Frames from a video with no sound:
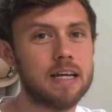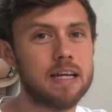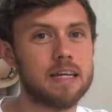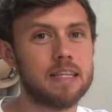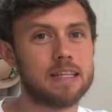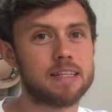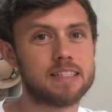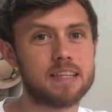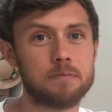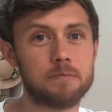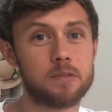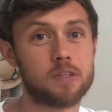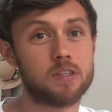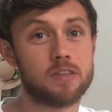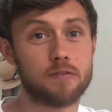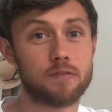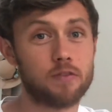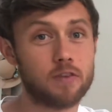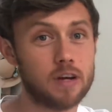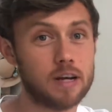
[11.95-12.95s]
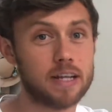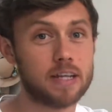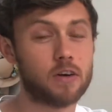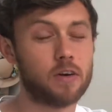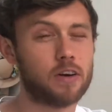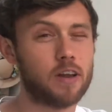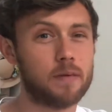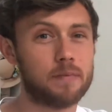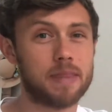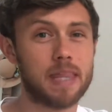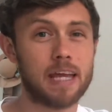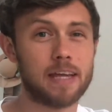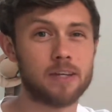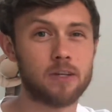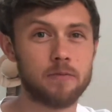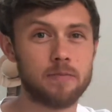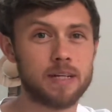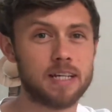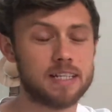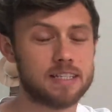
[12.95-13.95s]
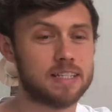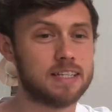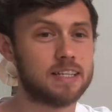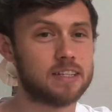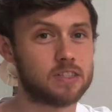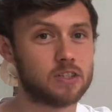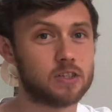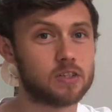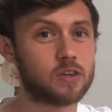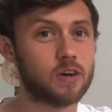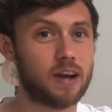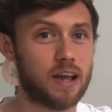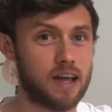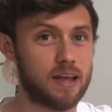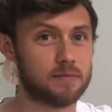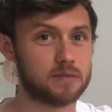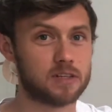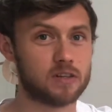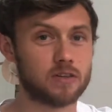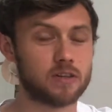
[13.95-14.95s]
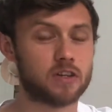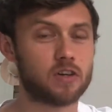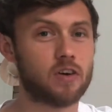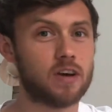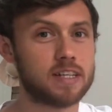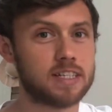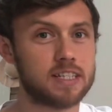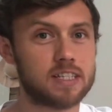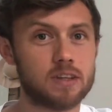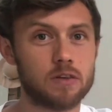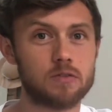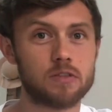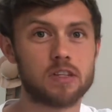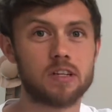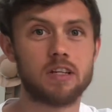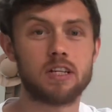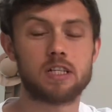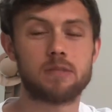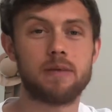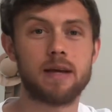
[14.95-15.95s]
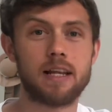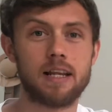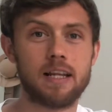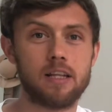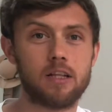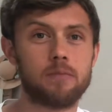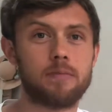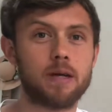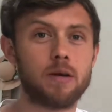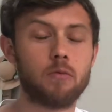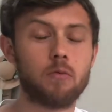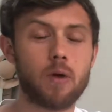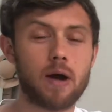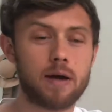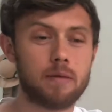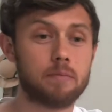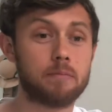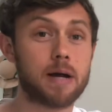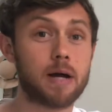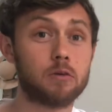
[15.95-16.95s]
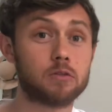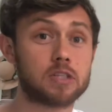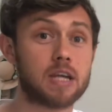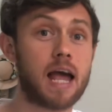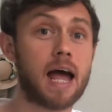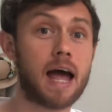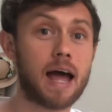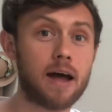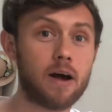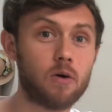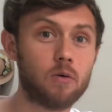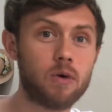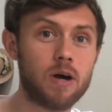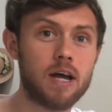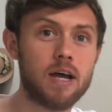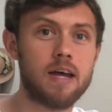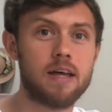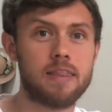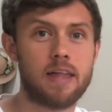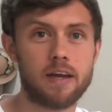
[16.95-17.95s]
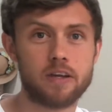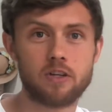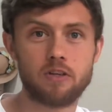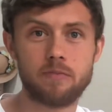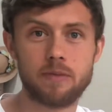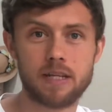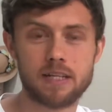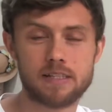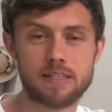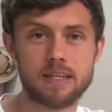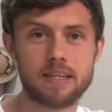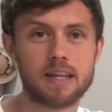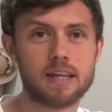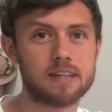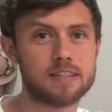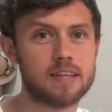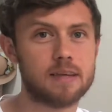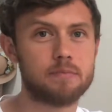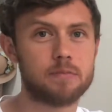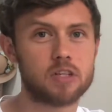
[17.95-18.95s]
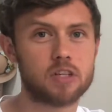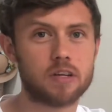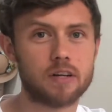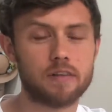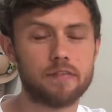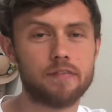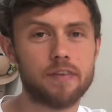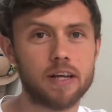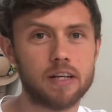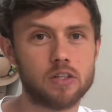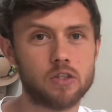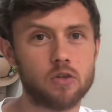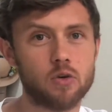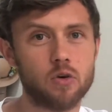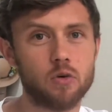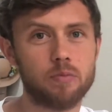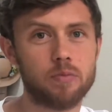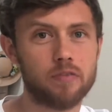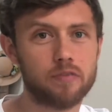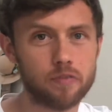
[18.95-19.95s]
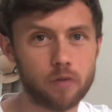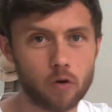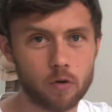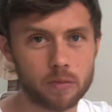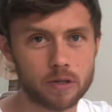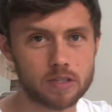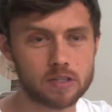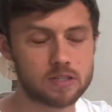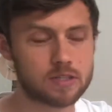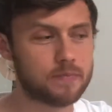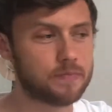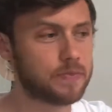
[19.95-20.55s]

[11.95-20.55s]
The temperatures have really gone up and that humidity has just gone absolutely crazy. So I'm just going to explain a little bit about how that humidity and that temperature can affect your performance.